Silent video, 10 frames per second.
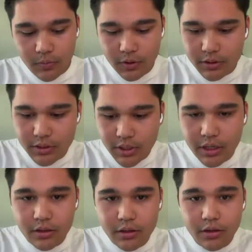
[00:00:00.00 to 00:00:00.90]
Looks
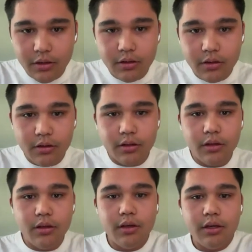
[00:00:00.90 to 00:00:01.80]
like,
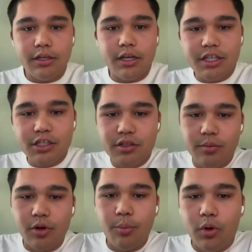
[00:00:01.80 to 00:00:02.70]
does this
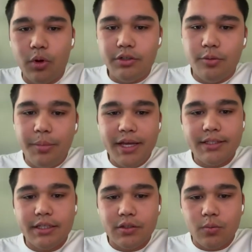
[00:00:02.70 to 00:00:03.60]
deploy to
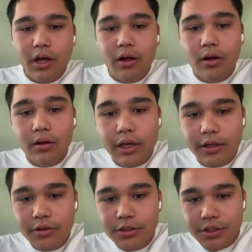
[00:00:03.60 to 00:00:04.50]
base as well?
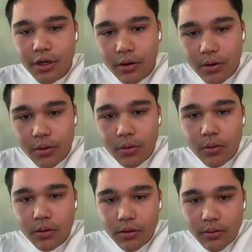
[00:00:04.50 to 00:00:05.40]
Can you
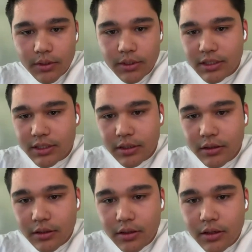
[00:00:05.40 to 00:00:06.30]
show, what does that say?
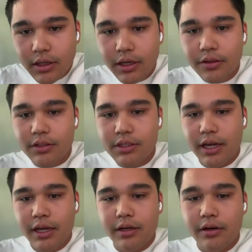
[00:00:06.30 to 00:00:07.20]

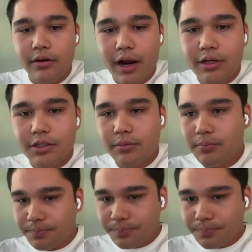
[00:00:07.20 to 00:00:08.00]
Etherscan interaction.